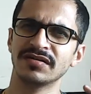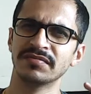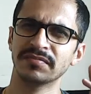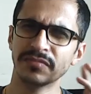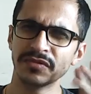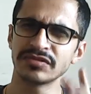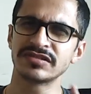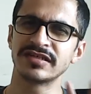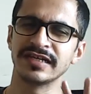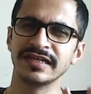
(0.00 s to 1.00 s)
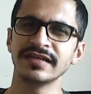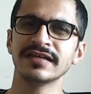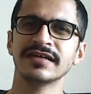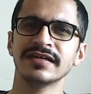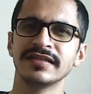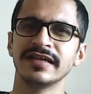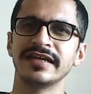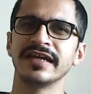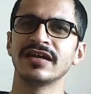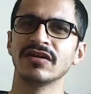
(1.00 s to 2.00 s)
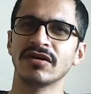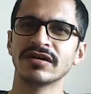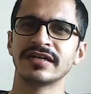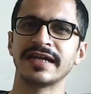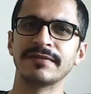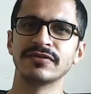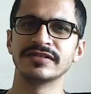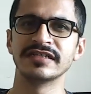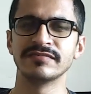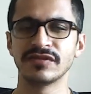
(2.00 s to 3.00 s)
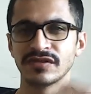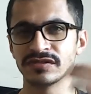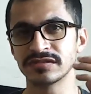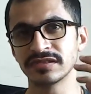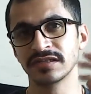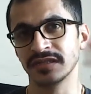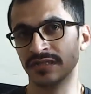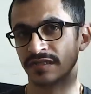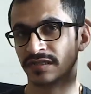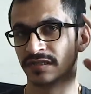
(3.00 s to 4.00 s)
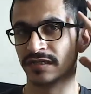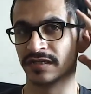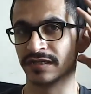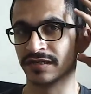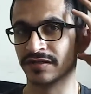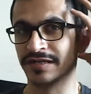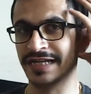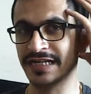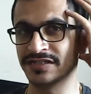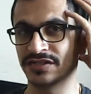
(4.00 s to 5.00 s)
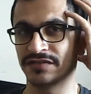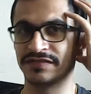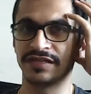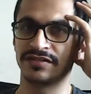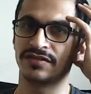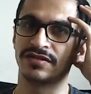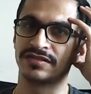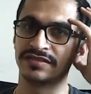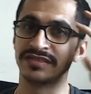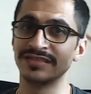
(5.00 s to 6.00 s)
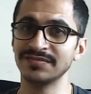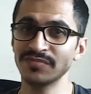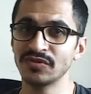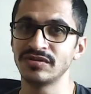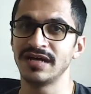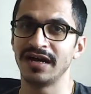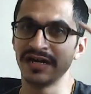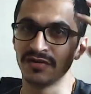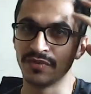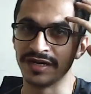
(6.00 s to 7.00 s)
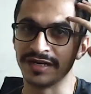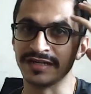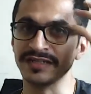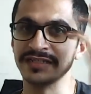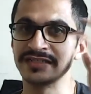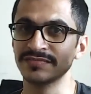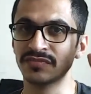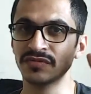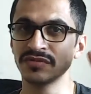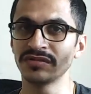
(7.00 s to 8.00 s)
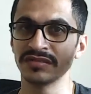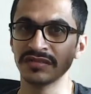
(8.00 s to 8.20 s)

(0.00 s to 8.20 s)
mostly they take longer time to change because the nature of their thoughts is more hardwired, it's more